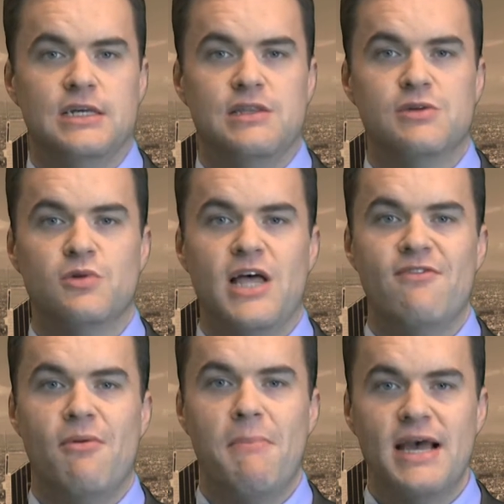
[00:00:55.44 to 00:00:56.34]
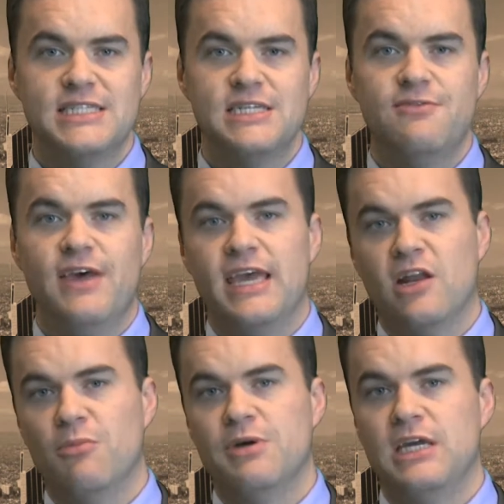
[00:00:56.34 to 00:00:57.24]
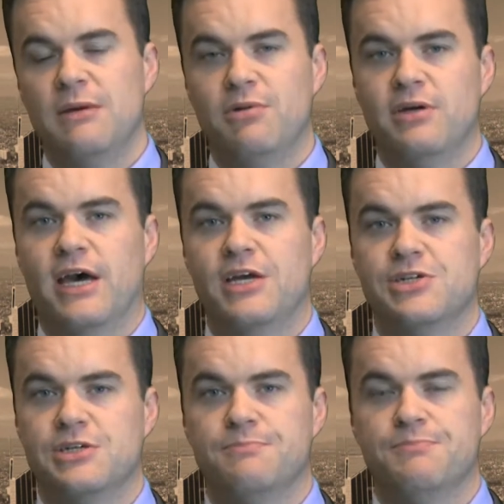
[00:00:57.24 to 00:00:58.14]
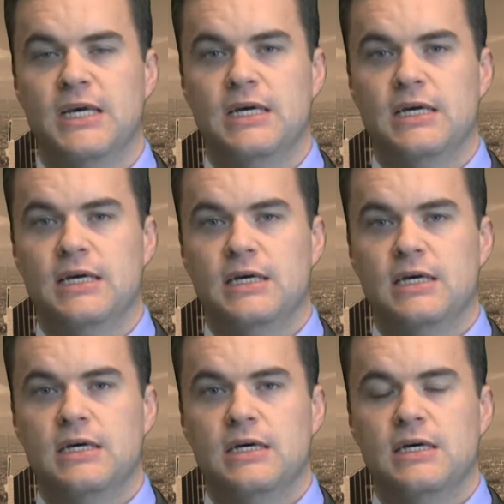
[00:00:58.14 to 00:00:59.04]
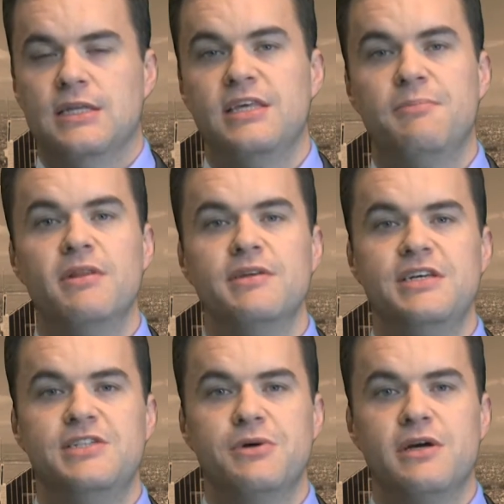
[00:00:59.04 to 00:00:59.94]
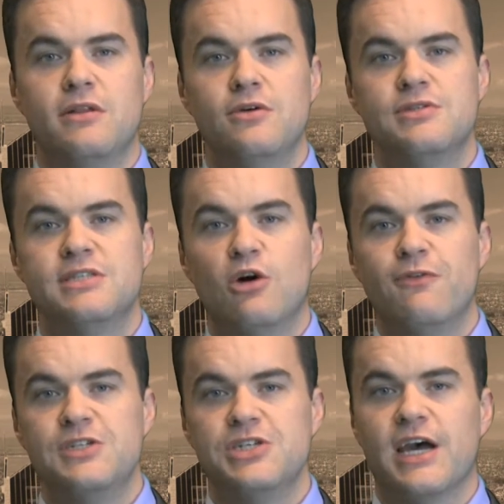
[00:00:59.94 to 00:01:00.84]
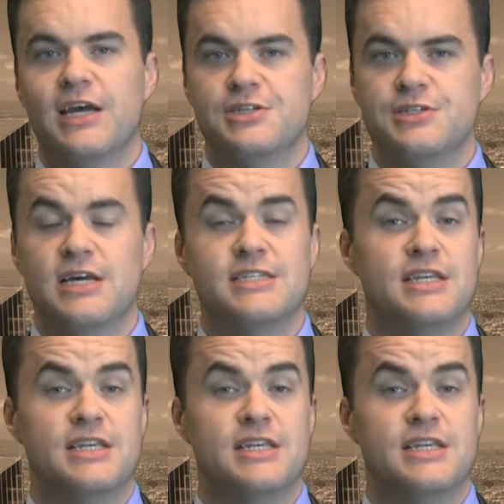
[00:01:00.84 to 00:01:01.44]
This will have a massive economic implication. The ability to include self-education as